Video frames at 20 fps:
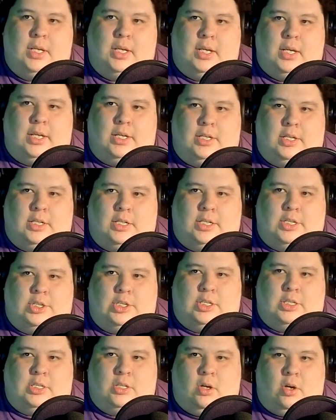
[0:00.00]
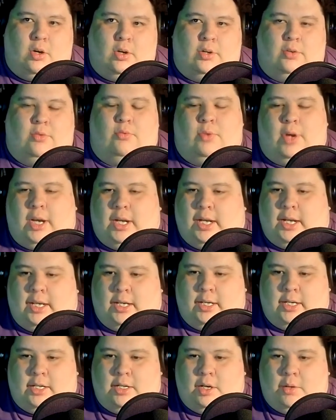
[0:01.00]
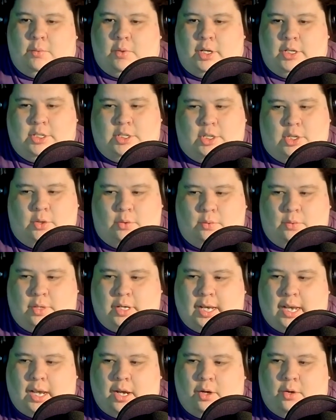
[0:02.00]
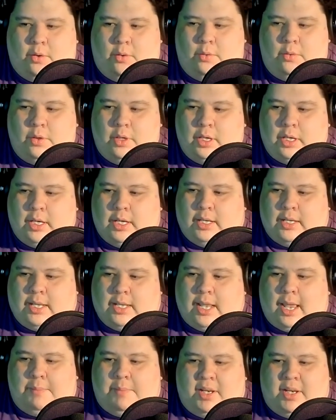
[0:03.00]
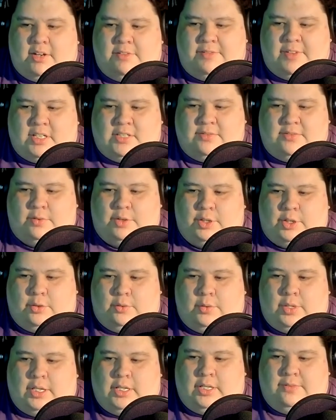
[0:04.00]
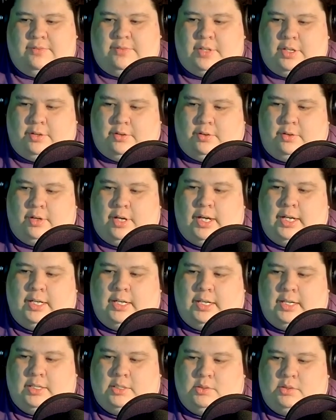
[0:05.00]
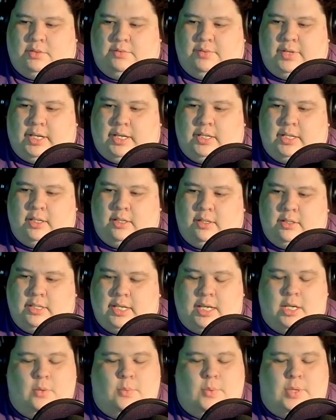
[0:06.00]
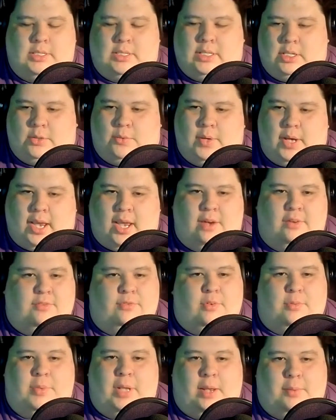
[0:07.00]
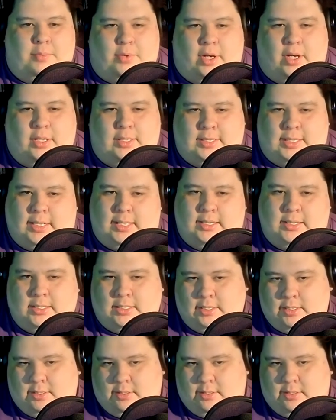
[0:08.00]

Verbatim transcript: in Indigenous art and writing, and I want to know how that manifests for you and if there are any sort of like takeaways that you have from that process.